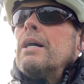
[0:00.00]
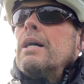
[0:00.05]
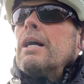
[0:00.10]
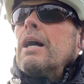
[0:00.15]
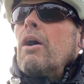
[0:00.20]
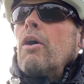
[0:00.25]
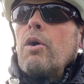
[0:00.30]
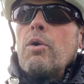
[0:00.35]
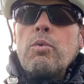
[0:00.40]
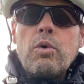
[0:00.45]

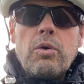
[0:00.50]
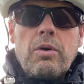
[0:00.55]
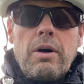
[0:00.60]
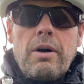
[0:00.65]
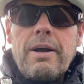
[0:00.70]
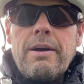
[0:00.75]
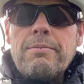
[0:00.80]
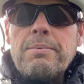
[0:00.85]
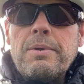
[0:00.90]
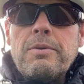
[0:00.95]
I will. I
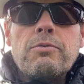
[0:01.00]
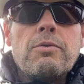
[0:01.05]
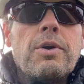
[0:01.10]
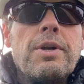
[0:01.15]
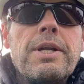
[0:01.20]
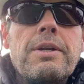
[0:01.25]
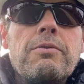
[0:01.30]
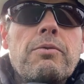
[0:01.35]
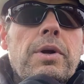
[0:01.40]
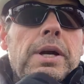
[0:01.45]
have been
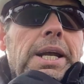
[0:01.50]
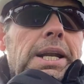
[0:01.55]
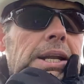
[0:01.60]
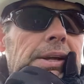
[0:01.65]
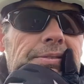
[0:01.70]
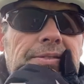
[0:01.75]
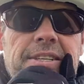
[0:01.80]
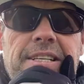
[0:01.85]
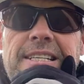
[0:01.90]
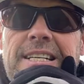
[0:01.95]
running
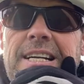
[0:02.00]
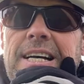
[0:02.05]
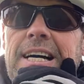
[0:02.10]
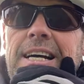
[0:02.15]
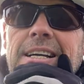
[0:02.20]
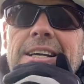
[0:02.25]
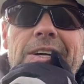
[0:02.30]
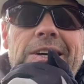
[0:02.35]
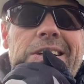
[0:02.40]
relive today,